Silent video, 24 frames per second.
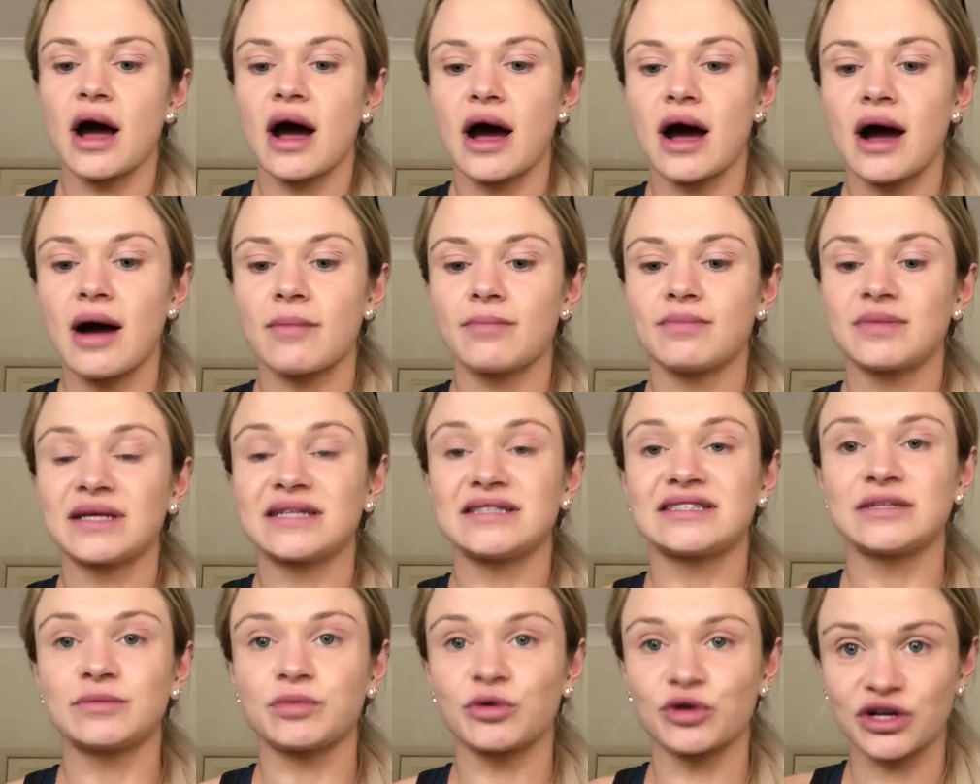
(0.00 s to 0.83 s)
Um,
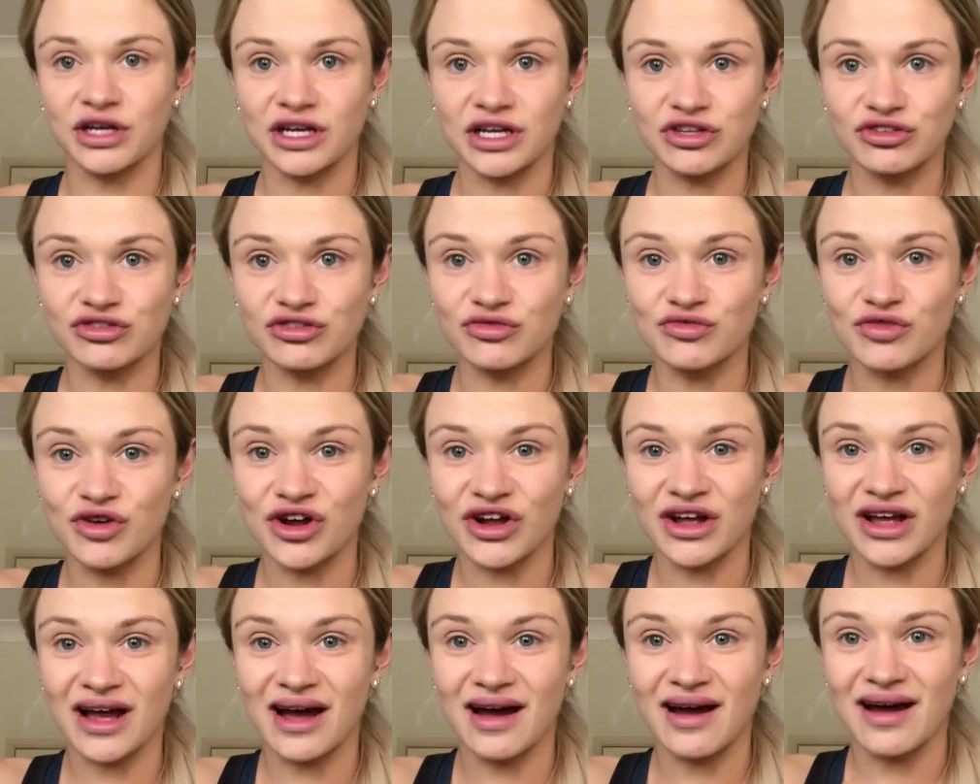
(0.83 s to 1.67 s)
sip on an intra
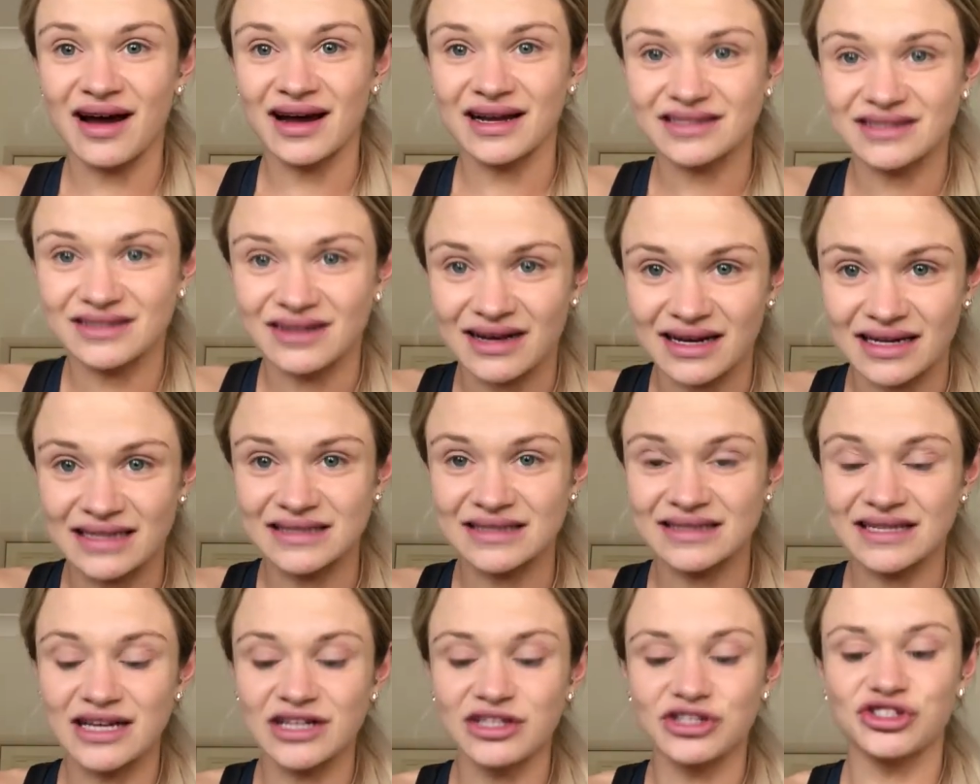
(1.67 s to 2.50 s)
workout. As I
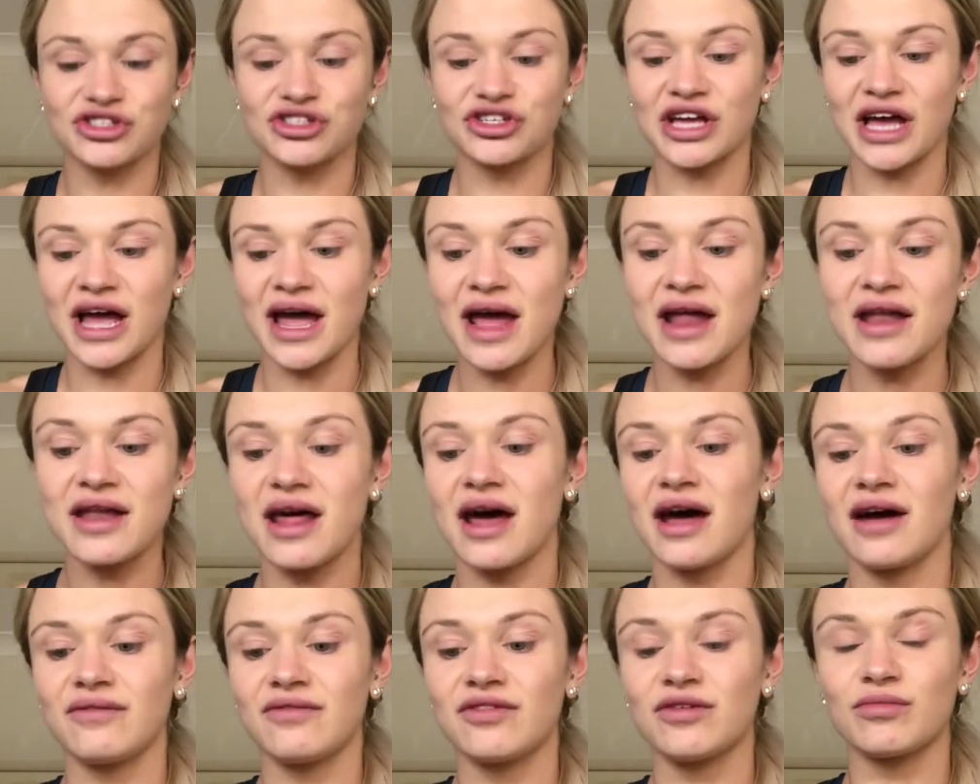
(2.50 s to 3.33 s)
said, you can
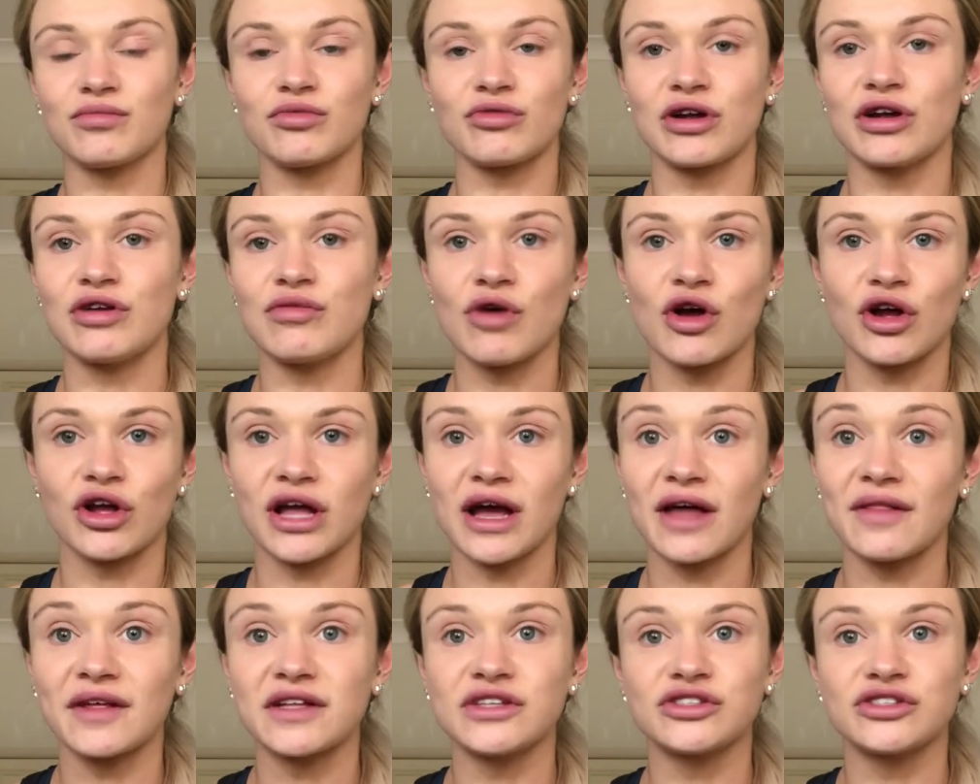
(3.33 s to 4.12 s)
have them pre workout.